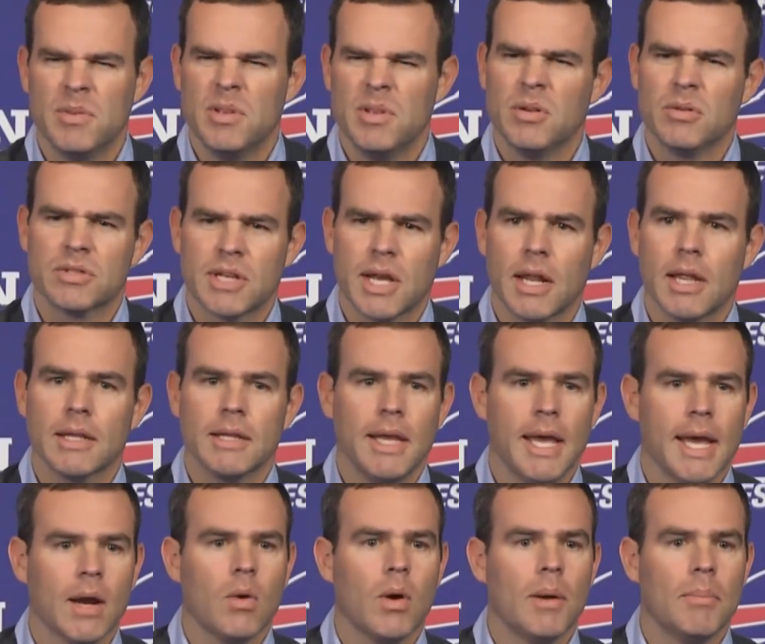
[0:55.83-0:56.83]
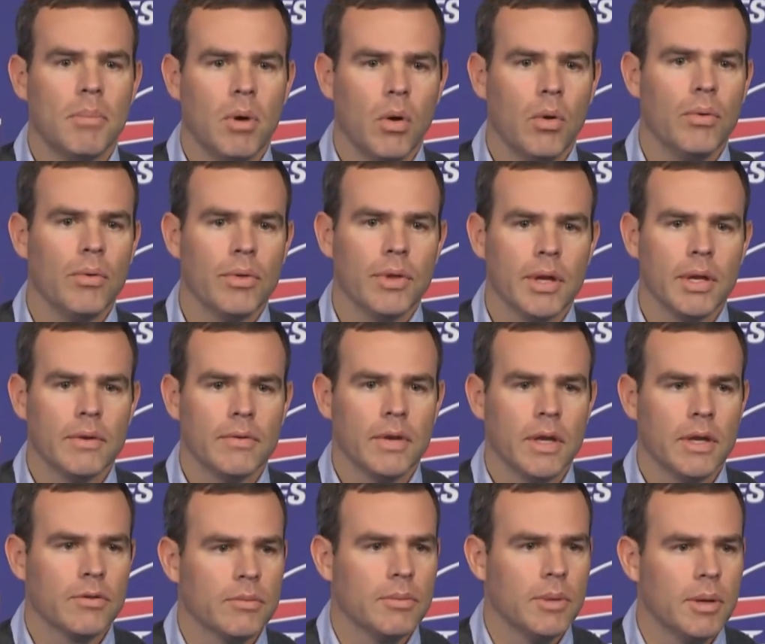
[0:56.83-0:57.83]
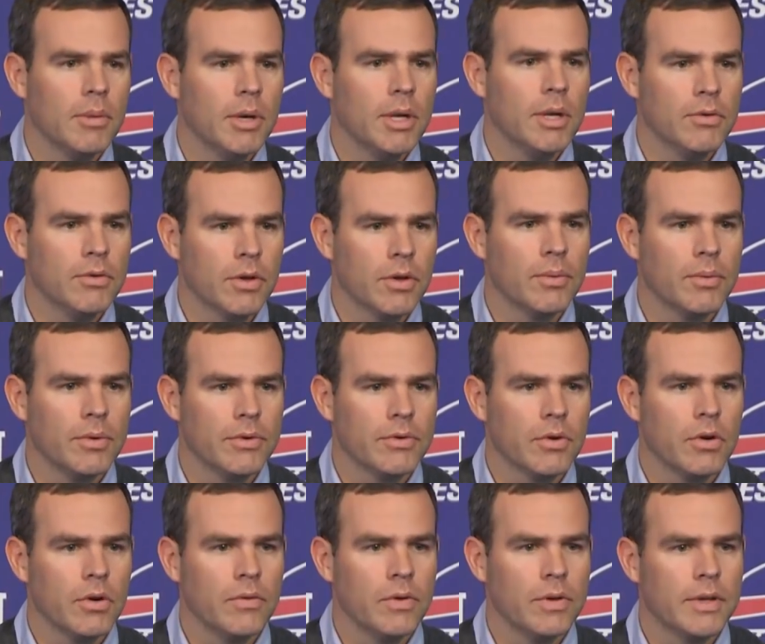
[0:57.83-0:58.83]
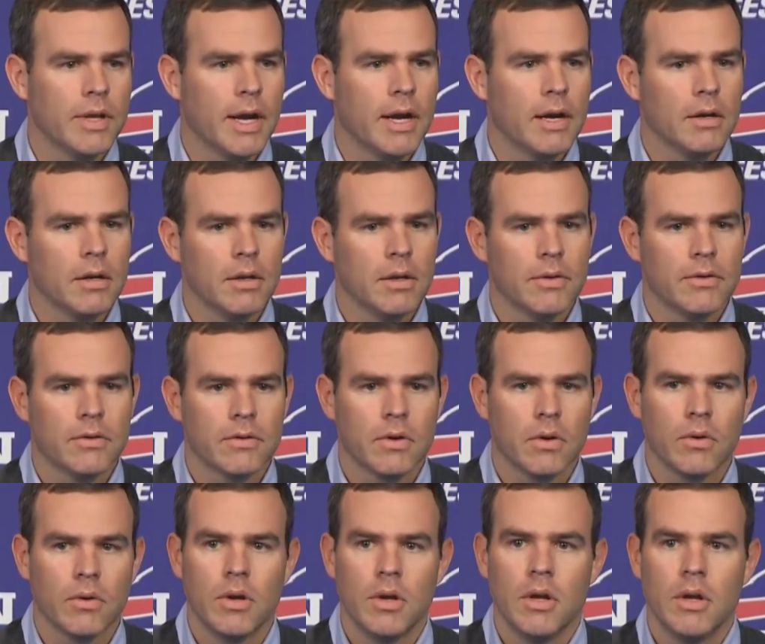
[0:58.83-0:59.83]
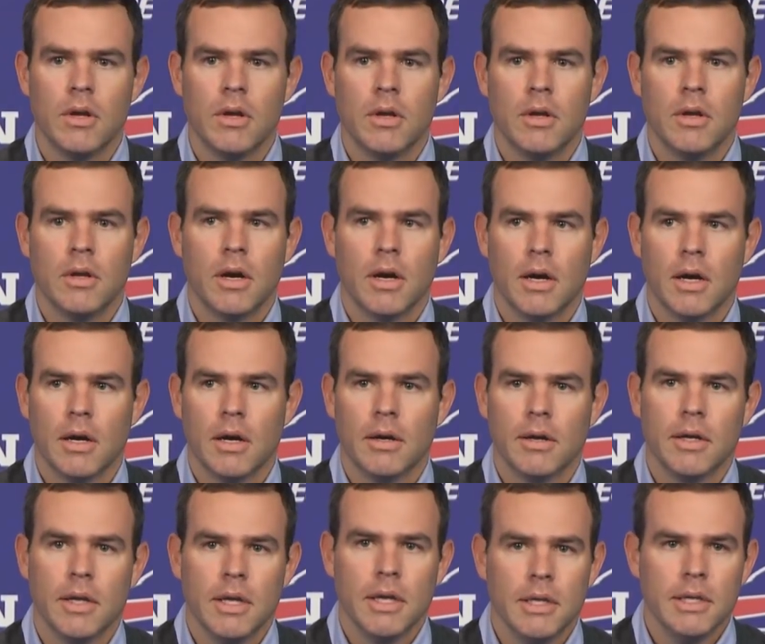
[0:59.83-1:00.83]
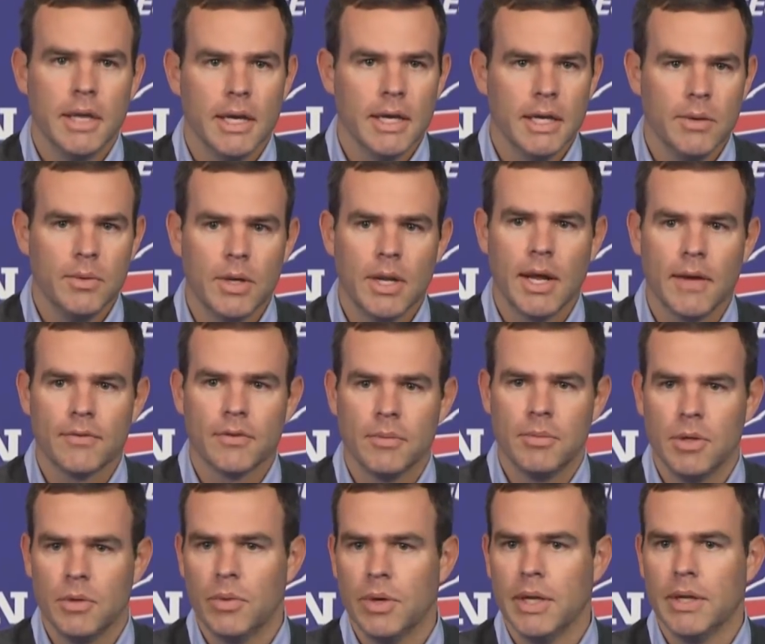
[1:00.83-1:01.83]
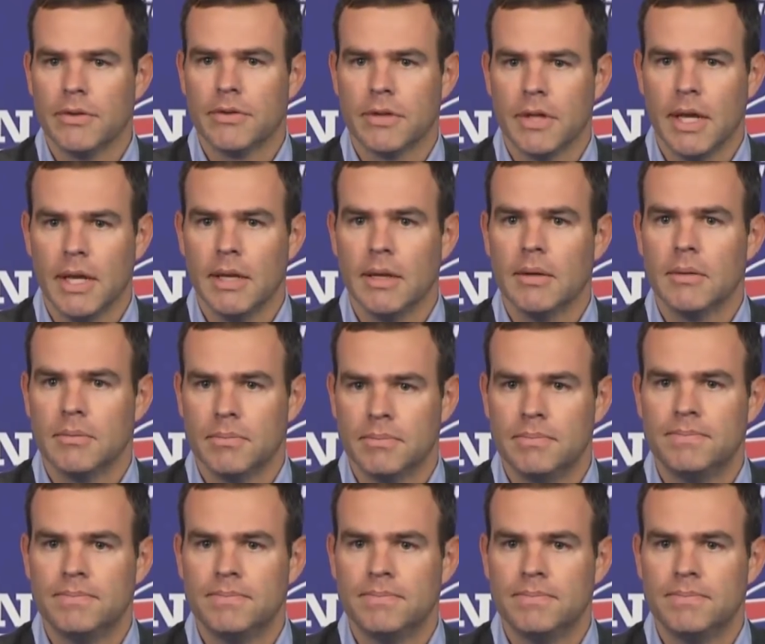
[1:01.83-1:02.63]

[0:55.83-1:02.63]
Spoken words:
You know, it's kind of like the Anquan Boldin thing. If you guys remember, he was on the reserve retired list. So, yeah, he would have to be reinstated.